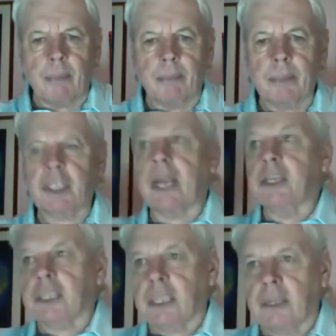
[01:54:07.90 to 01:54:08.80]

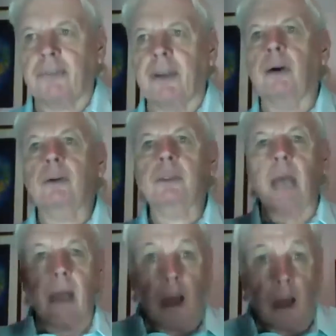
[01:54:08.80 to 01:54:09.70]
changes in the field
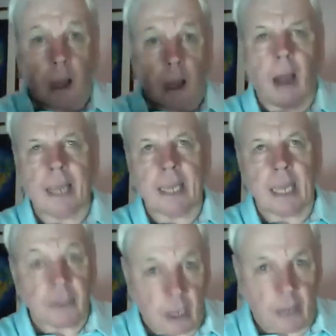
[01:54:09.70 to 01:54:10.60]

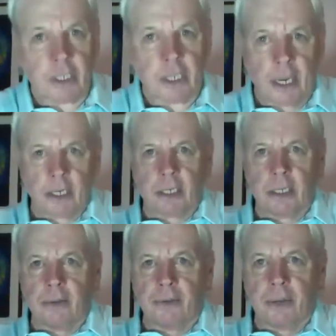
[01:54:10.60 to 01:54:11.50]
against other changes
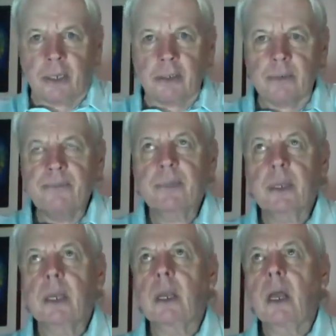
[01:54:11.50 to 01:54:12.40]
in the field.
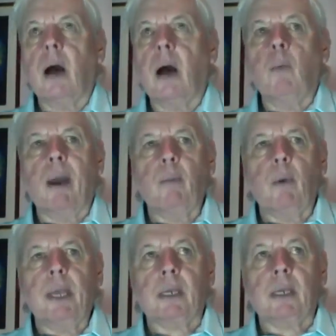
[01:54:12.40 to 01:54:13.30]
And when
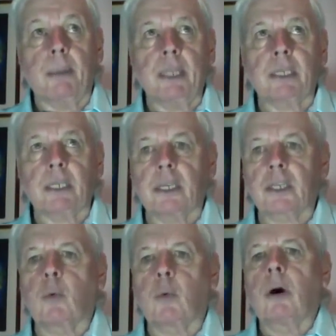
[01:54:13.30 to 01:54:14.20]
we come into
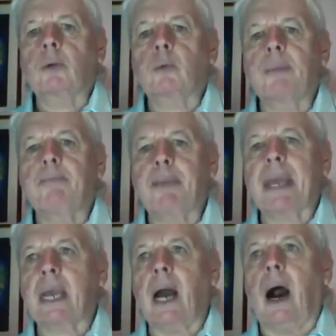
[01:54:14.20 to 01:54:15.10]
this world, we
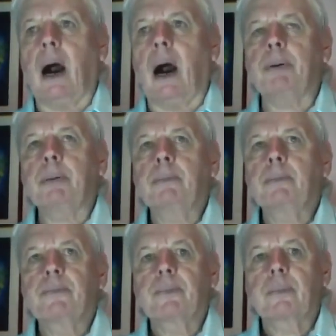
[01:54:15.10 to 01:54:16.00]
pick up,
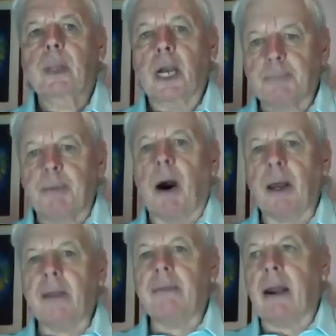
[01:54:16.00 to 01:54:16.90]
as
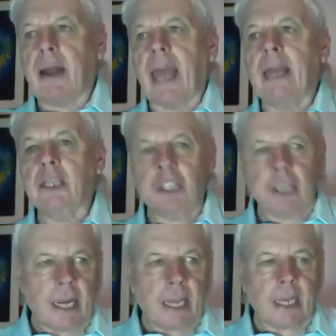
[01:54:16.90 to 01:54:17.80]
part of our
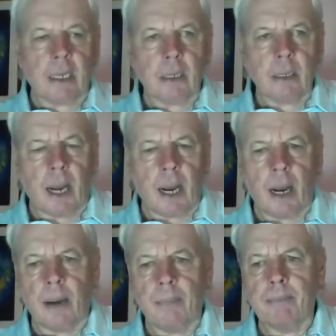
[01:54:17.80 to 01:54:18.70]
energetic
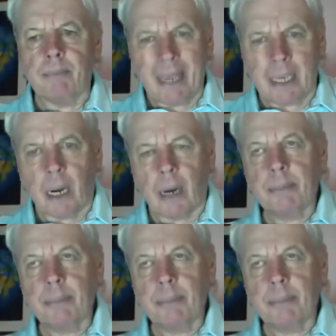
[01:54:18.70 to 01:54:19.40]
makeup,